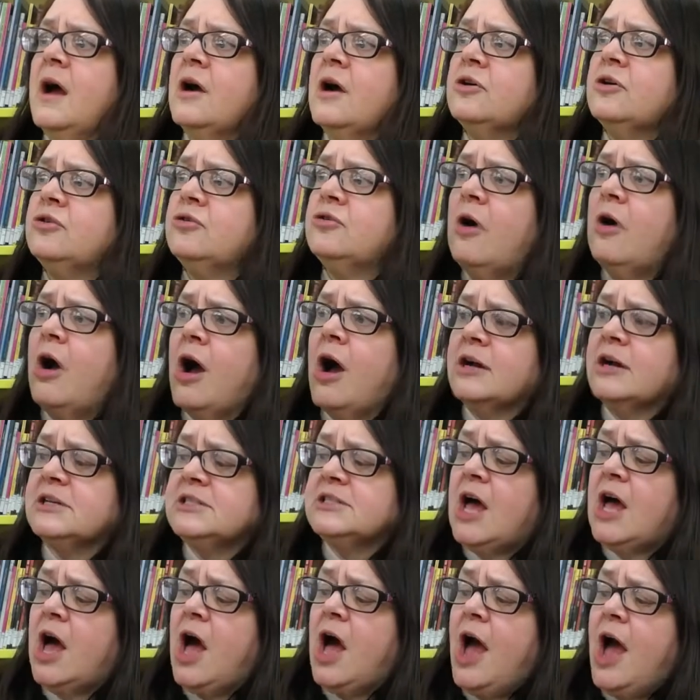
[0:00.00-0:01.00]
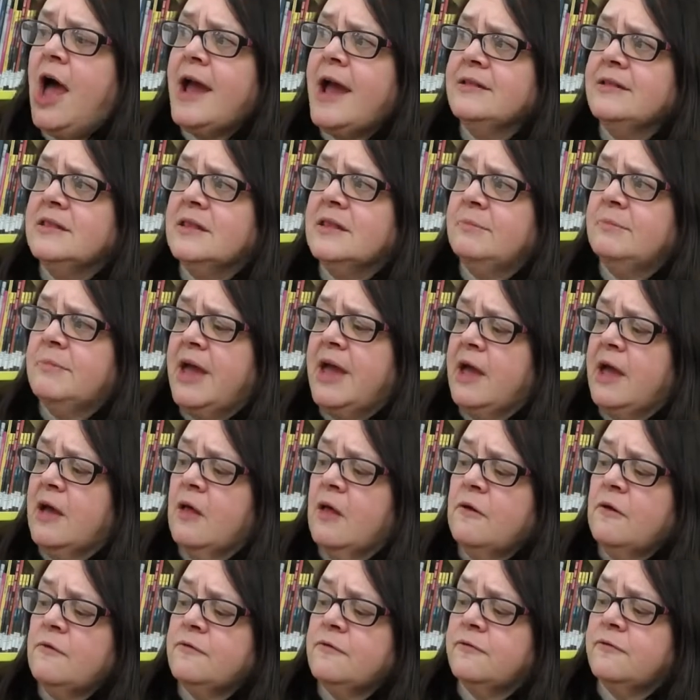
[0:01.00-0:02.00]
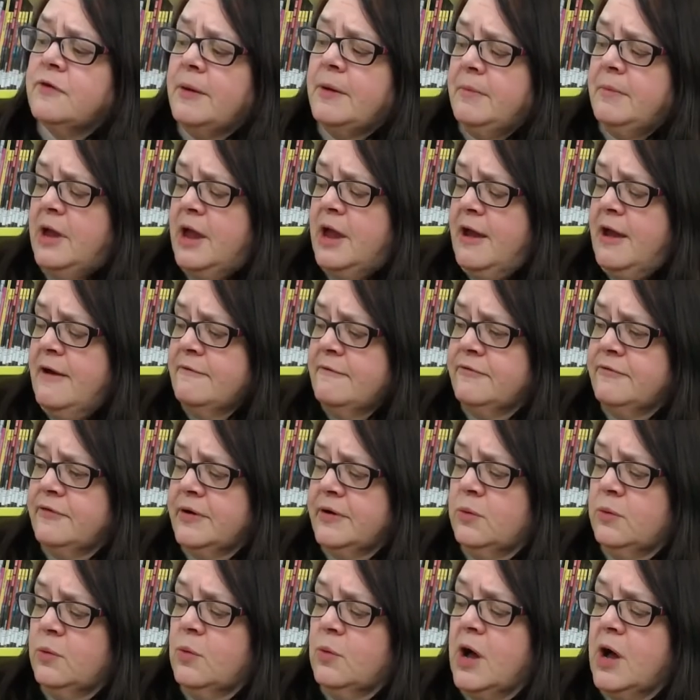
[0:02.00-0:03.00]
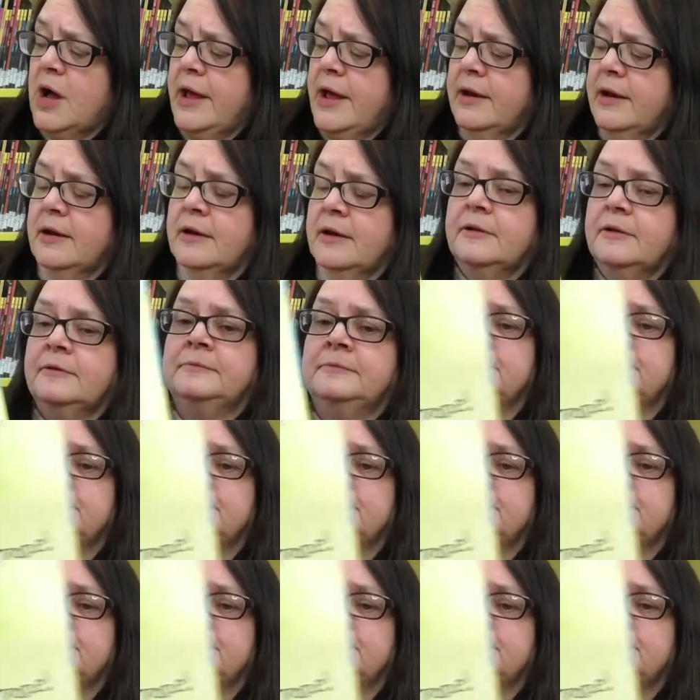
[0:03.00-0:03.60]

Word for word: Crocs hide the mail from everyone.